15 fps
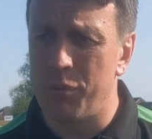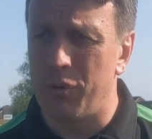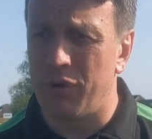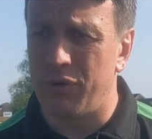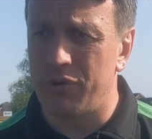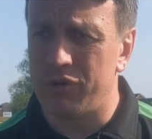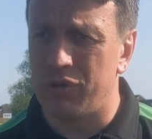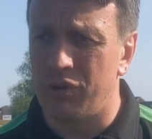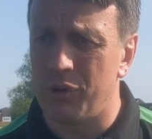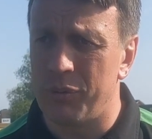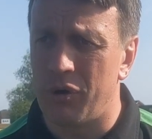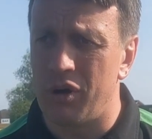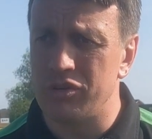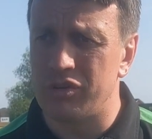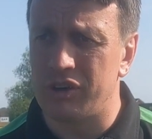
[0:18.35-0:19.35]
but told the
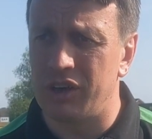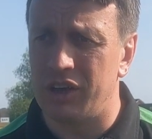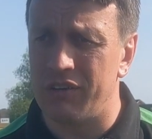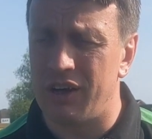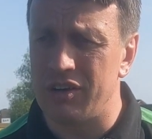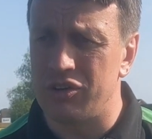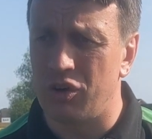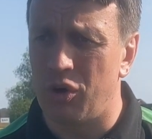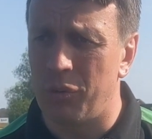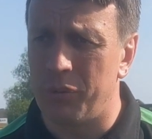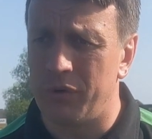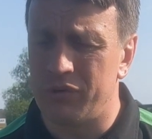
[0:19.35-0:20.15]
boys to keep their heads up.